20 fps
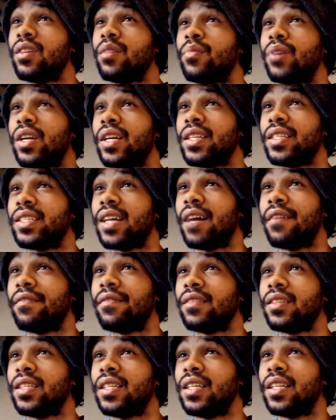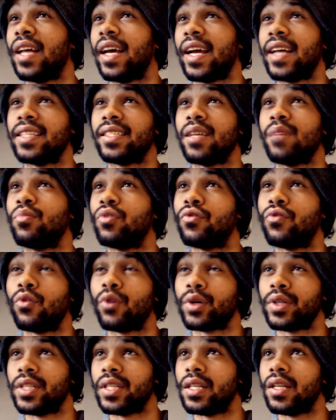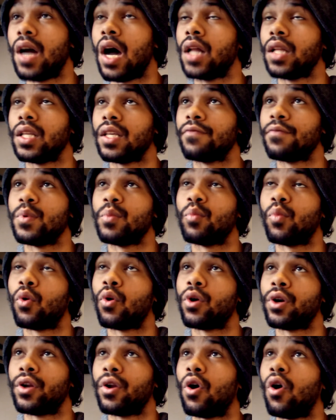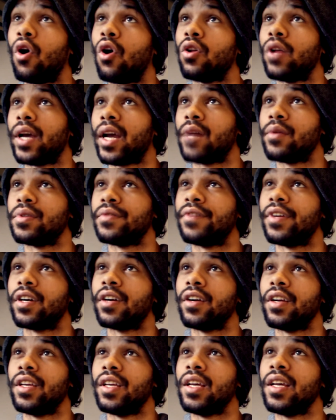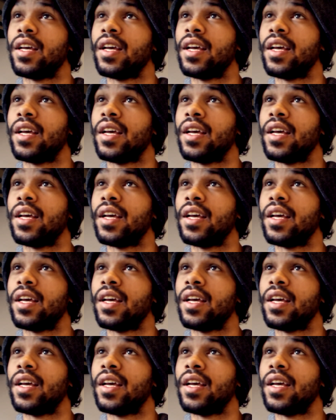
but it definitely, like I said before, did not leave me bored at all. Like, I was very